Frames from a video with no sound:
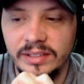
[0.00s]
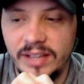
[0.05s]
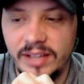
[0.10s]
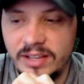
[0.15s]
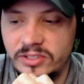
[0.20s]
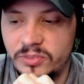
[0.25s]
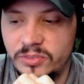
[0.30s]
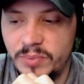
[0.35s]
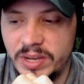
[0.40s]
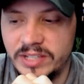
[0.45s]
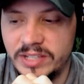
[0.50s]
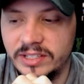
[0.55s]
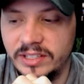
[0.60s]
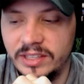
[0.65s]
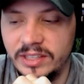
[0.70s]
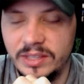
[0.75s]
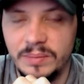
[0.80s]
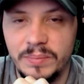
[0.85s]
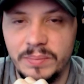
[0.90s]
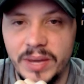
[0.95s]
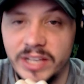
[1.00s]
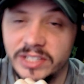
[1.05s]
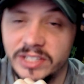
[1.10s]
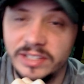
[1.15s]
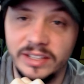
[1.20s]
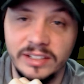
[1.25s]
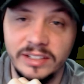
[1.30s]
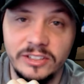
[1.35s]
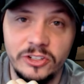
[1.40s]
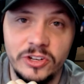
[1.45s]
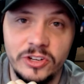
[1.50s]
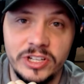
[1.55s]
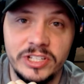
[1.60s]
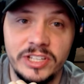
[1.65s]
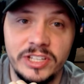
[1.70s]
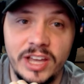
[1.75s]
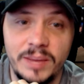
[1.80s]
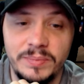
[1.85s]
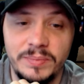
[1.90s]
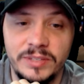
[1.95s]
That's basically the best thing to
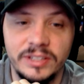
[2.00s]
accept.